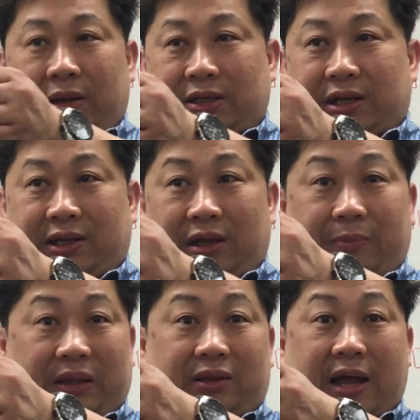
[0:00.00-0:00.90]
It's a
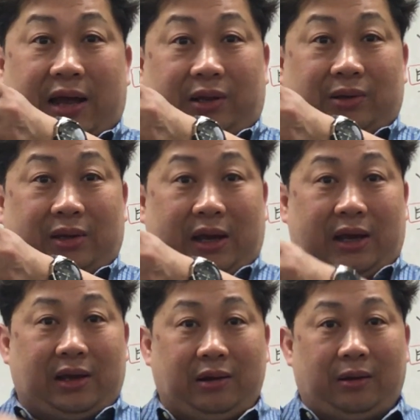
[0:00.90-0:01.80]
little bit tight,
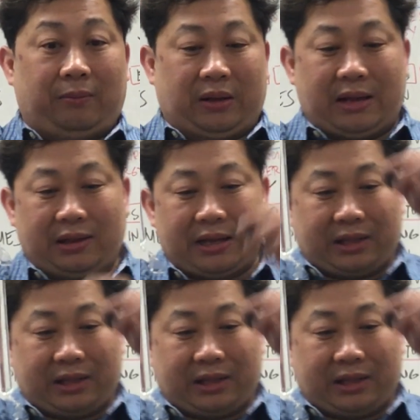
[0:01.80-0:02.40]
okay? But not